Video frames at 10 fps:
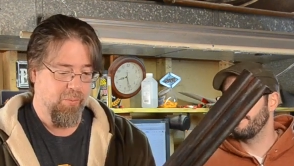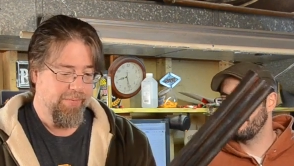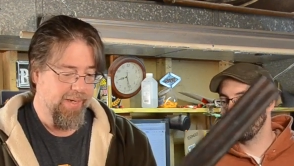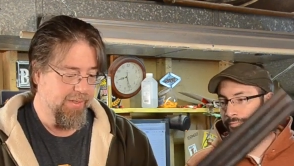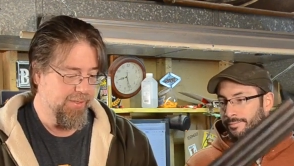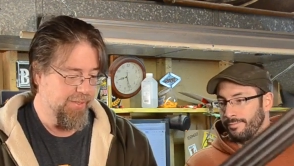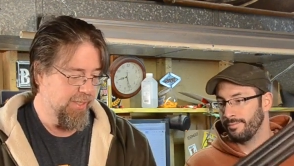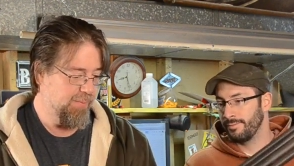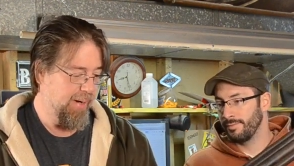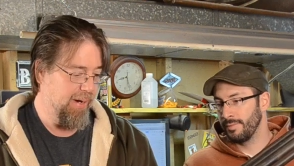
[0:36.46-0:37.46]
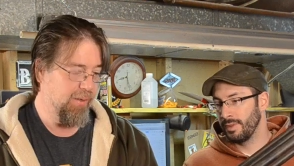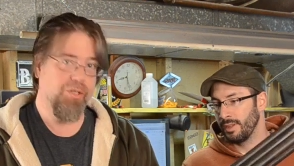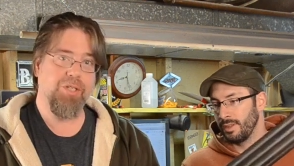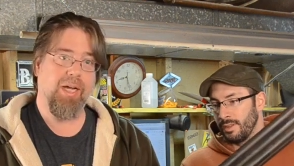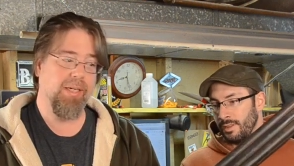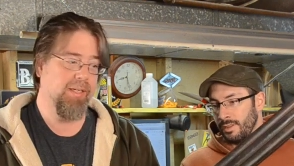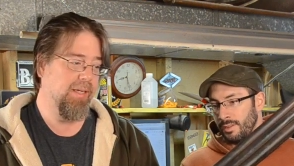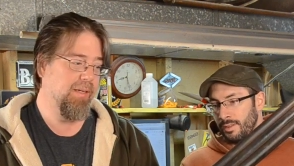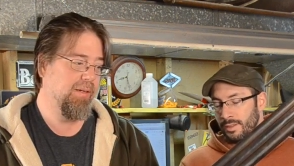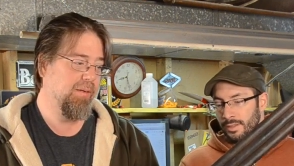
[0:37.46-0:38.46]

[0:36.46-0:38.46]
Speaker 1: We've got a six-barreled shotgun,